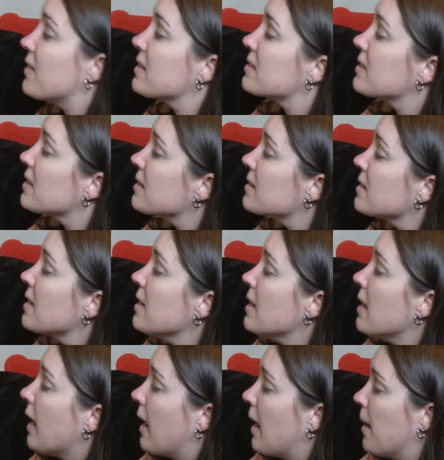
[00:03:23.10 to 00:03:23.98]
This is
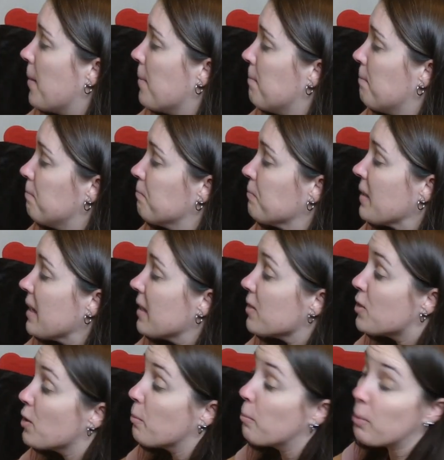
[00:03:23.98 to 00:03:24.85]

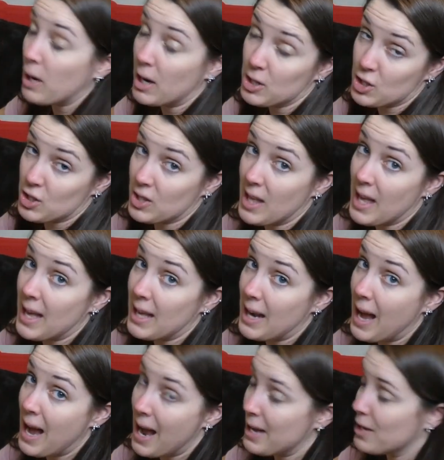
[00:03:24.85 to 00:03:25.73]
the brush that
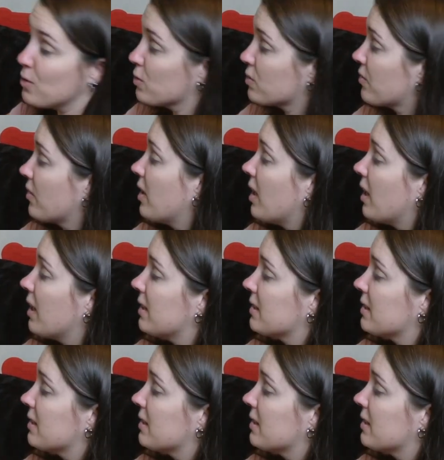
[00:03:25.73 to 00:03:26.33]
I use for her.